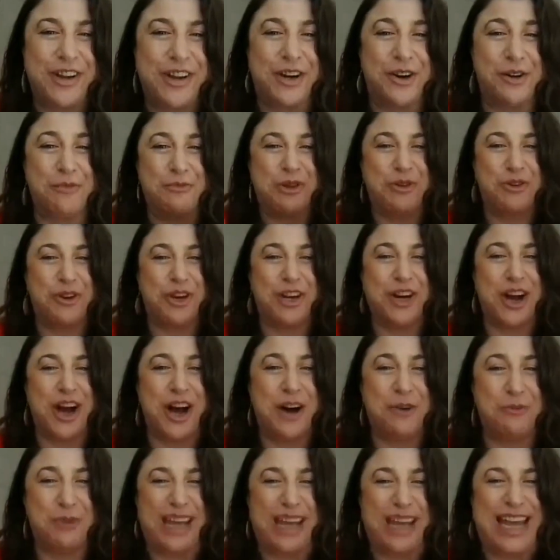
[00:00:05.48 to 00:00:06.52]
film.
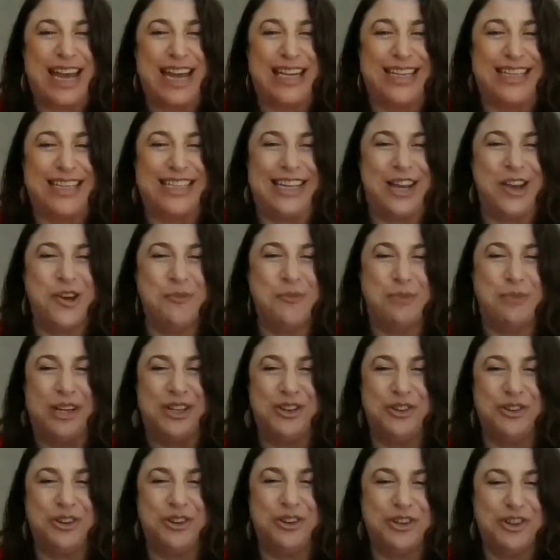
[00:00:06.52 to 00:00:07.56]
We can't see you, but
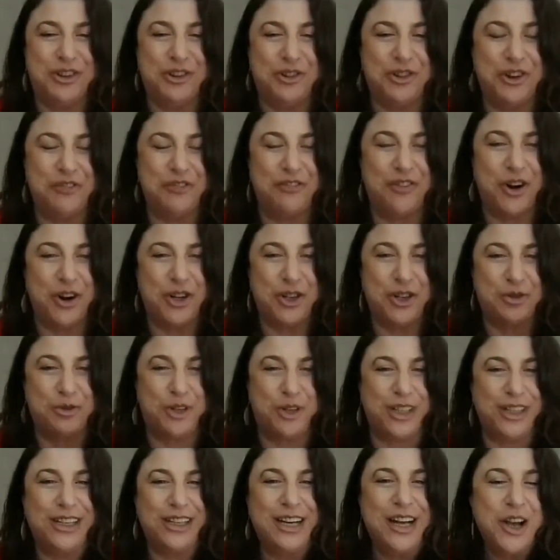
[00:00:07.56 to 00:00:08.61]
you can do your
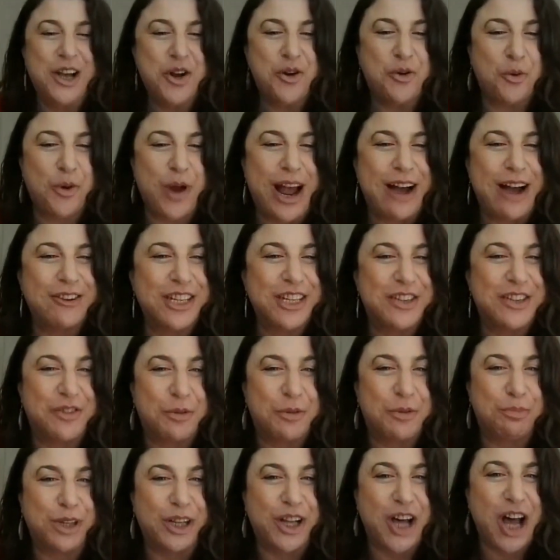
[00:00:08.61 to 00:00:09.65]
virtual rounds of
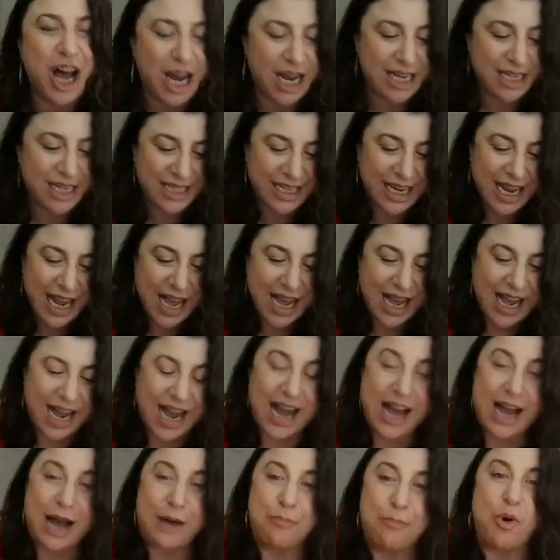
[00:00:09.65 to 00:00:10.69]
applause.
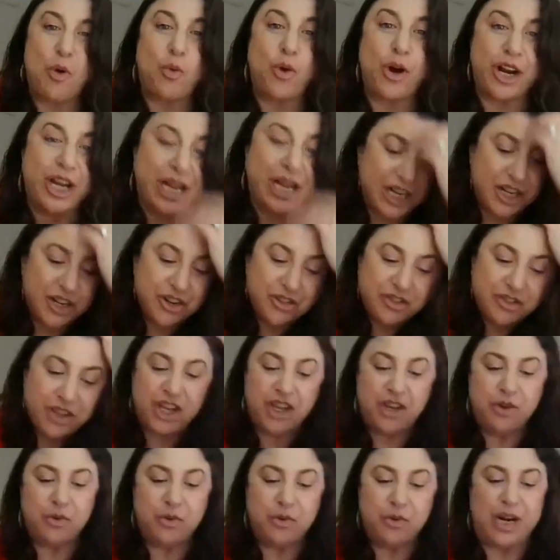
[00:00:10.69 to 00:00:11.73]
We're going to do the
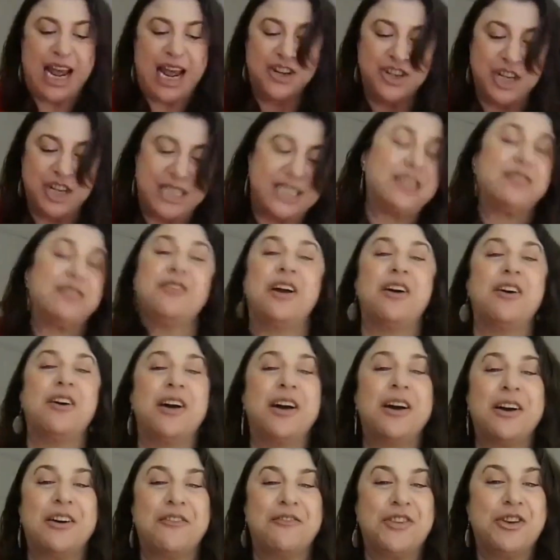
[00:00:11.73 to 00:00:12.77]
Q&A, just
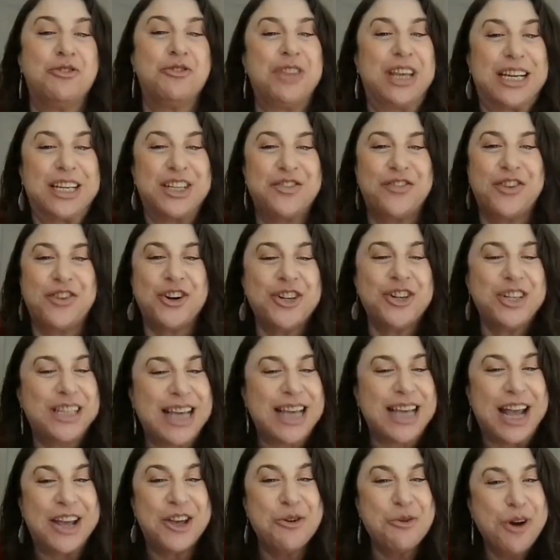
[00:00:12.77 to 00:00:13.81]
a few things. First,
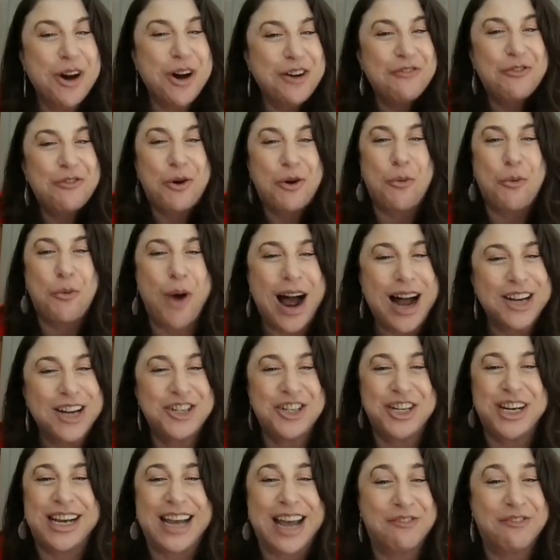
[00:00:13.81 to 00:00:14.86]
thank you all for
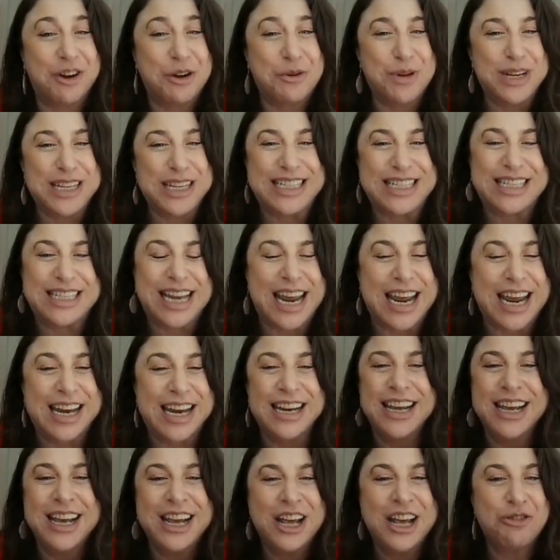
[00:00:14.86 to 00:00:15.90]
watching. Everyone
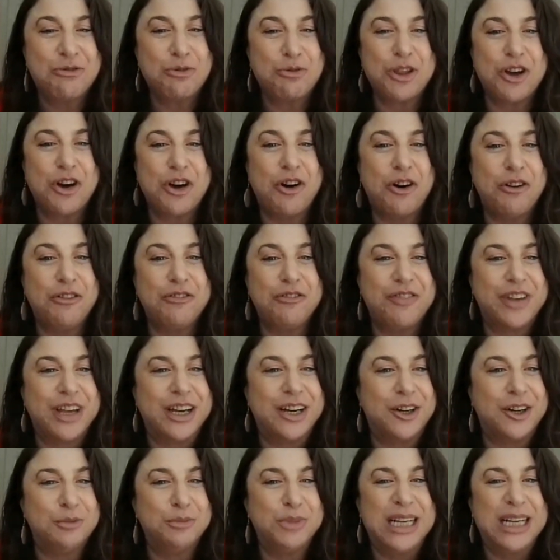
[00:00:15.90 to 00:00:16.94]
stayed through the whole
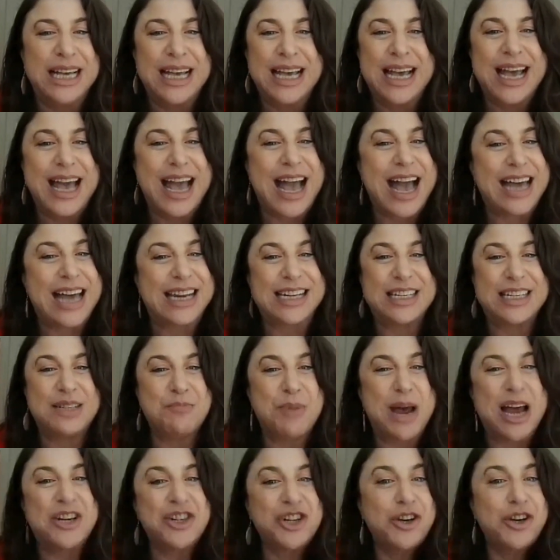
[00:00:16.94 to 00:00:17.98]
film, and a
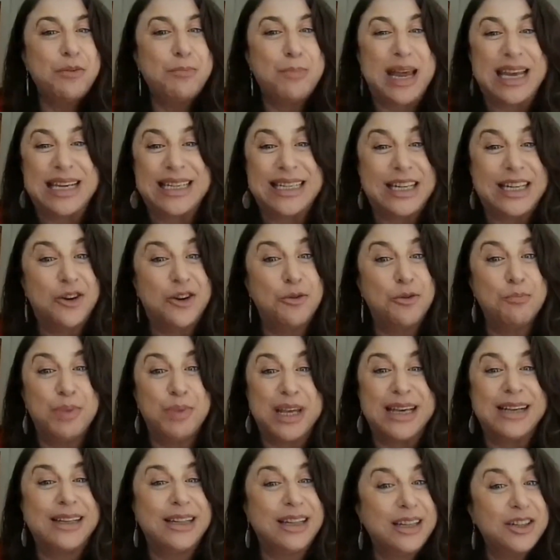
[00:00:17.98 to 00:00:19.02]
special Mission
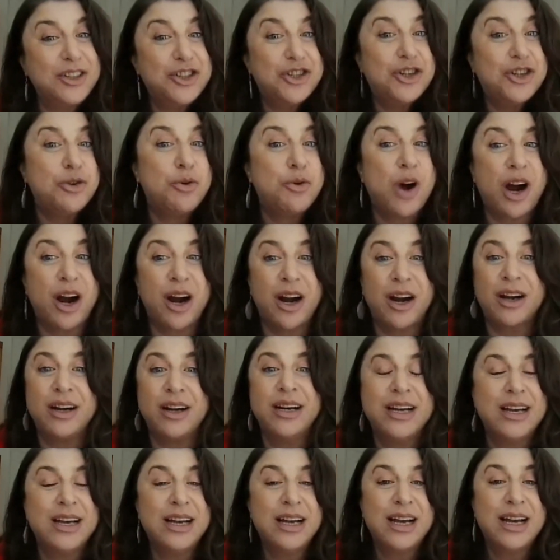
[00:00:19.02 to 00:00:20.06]
Peel to our
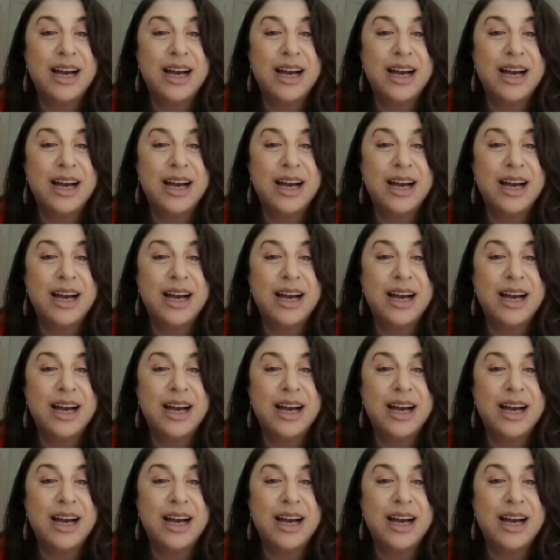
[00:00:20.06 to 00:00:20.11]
